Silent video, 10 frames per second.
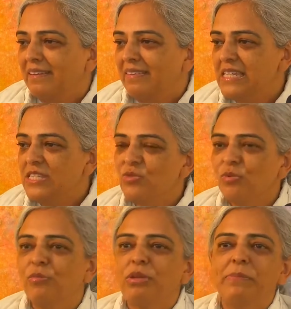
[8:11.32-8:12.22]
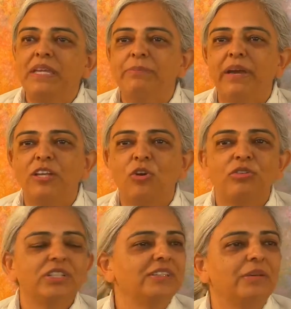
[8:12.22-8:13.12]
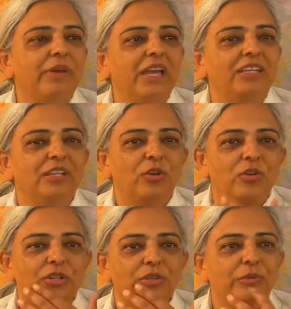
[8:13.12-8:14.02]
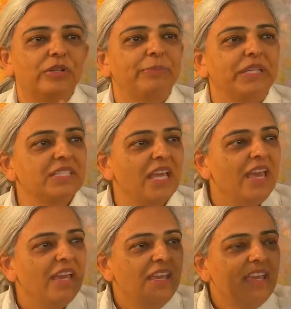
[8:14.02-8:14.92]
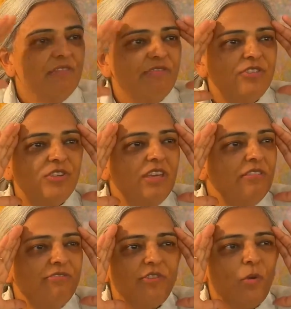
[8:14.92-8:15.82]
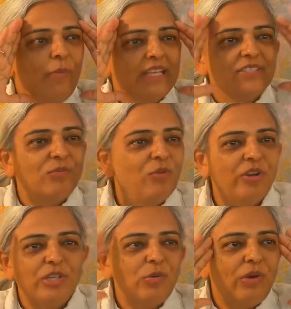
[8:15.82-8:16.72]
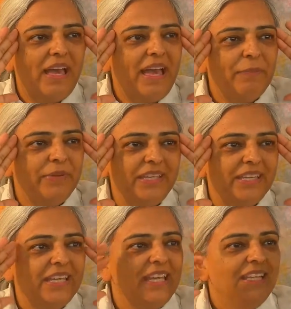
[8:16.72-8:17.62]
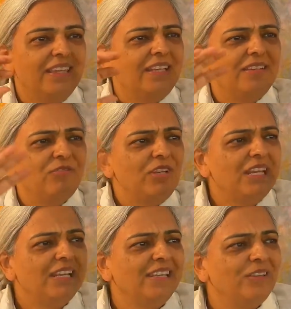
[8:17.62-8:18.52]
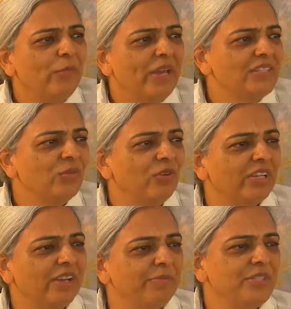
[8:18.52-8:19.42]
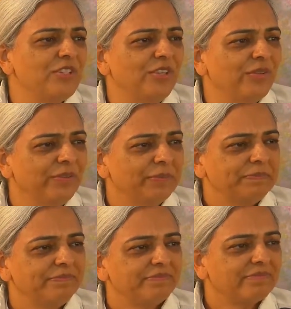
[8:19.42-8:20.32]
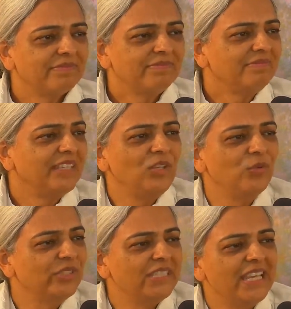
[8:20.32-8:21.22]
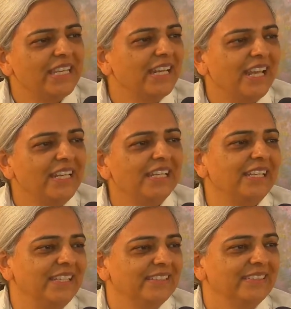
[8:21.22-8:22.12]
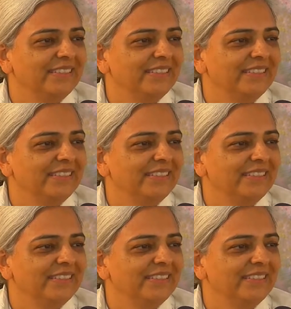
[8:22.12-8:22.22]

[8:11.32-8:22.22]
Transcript: This is what we mean by conquer the mind and conquer the world. Because if no matter what, you are happy, then really, no matter what comes to you, you will take it lightly.